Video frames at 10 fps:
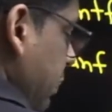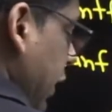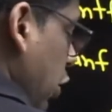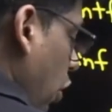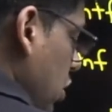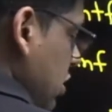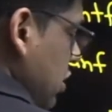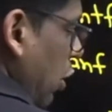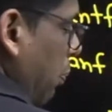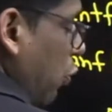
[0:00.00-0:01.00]
because
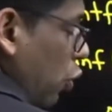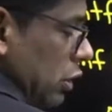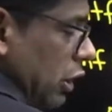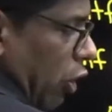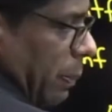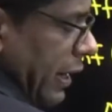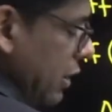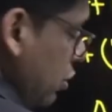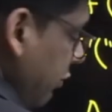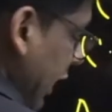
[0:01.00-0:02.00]
both the operand
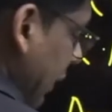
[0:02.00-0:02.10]
is of type